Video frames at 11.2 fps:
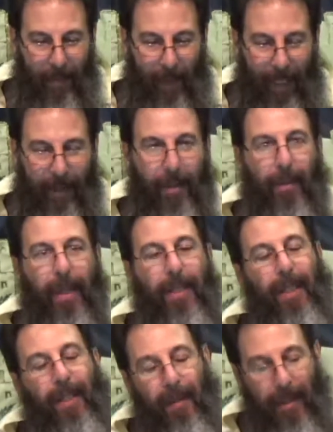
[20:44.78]
Matthew
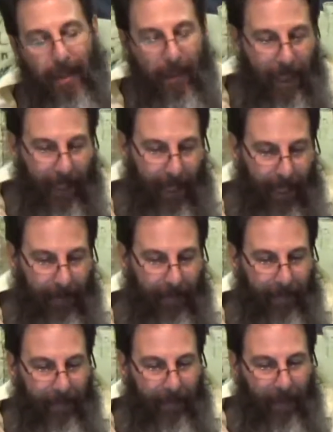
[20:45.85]
26, verse 29.
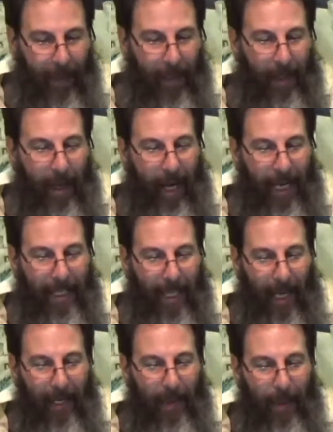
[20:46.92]
I
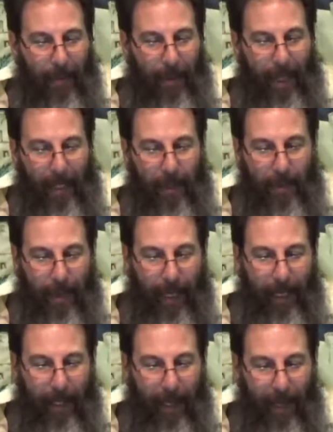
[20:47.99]
tell you, I will not
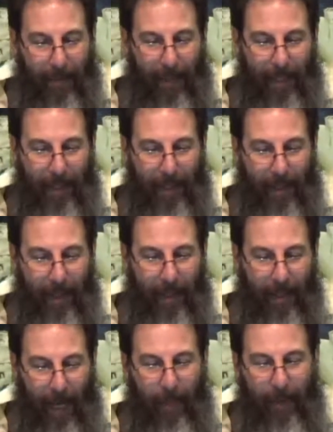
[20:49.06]
drink this
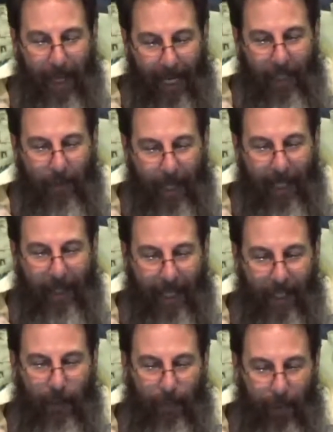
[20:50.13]

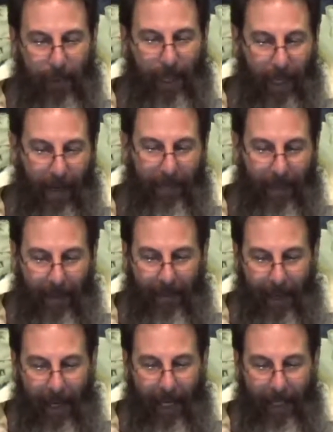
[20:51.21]
fruit of the
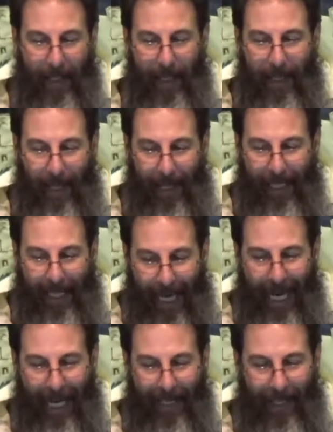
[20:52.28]
vine
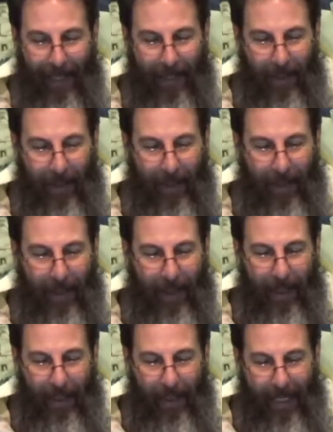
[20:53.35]
again until the
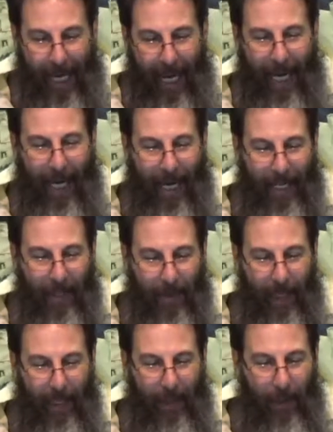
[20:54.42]
day I
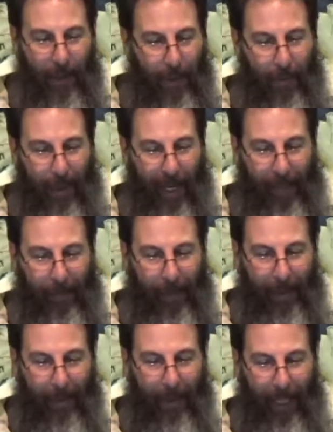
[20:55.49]
drink new wine
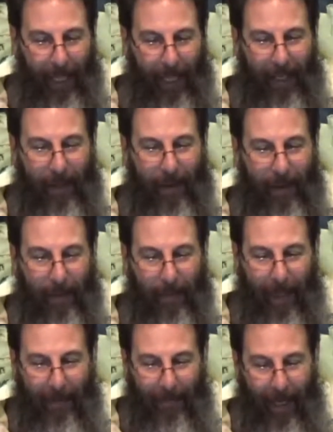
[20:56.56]
with you in
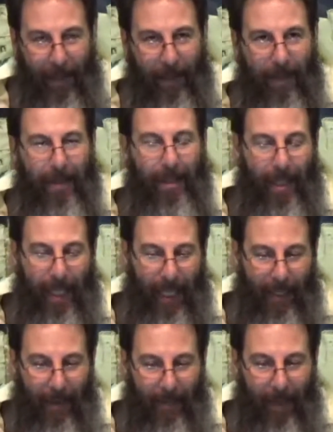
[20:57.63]
my Father's
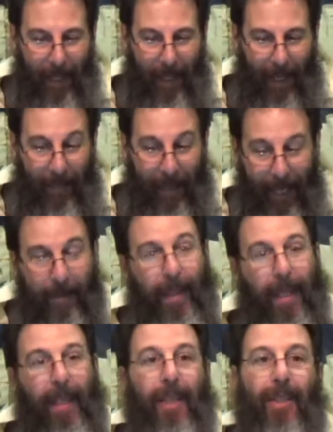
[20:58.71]
kingdom. Amen.
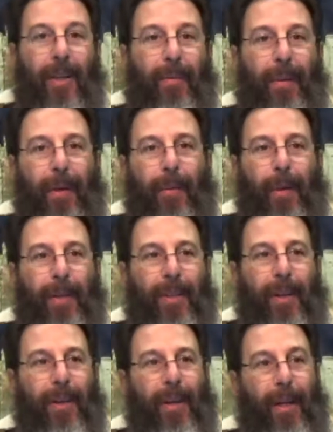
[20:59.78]
So if you're the ones
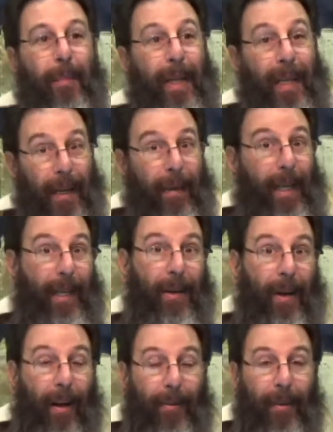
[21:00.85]
that are going to be giving the
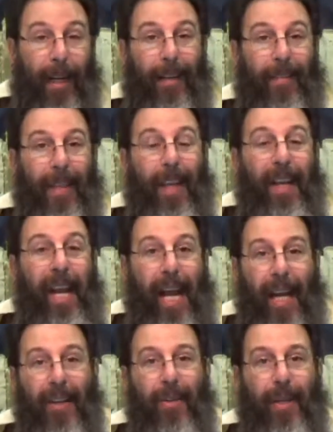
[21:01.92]
offering
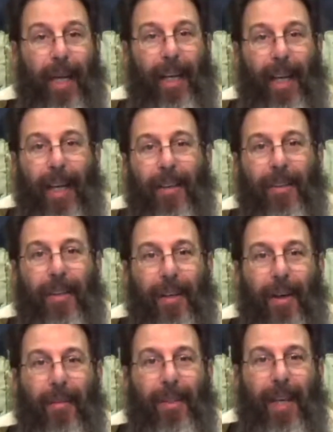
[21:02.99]
and you get into
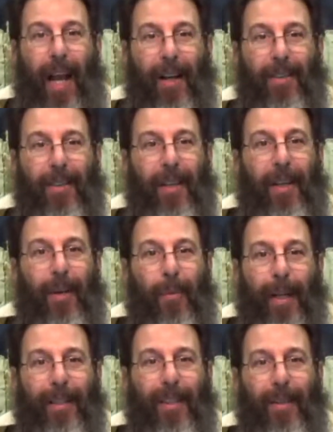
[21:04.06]
Jehovah's house, what do